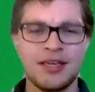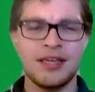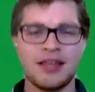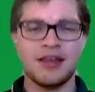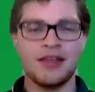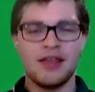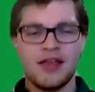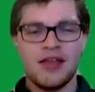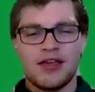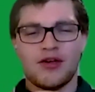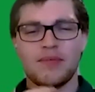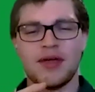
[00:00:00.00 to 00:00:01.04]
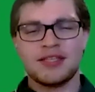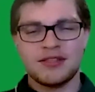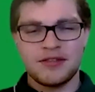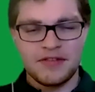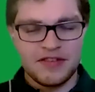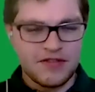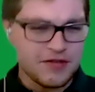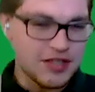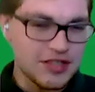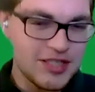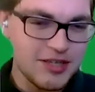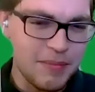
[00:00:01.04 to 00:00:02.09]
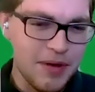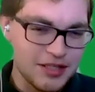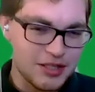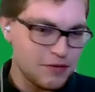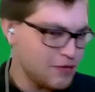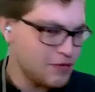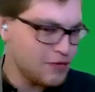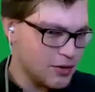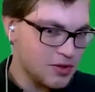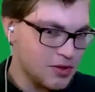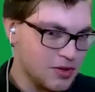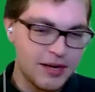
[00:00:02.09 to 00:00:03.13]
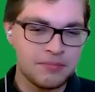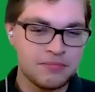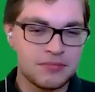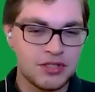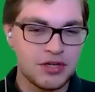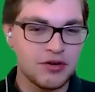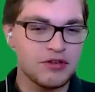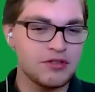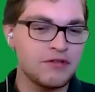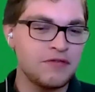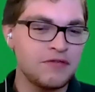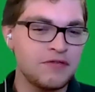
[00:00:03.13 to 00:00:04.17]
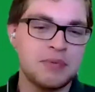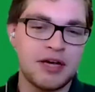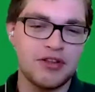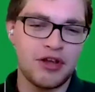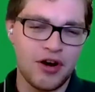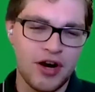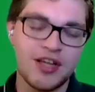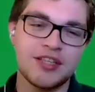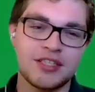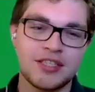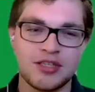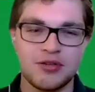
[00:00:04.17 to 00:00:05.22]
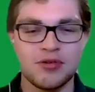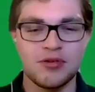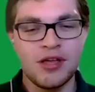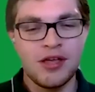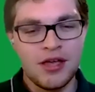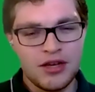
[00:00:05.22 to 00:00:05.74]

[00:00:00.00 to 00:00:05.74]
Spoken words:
And then going back to the Viva Volunteer, I'm not too familiar with it. I'm sure there's a few people out in our audience too.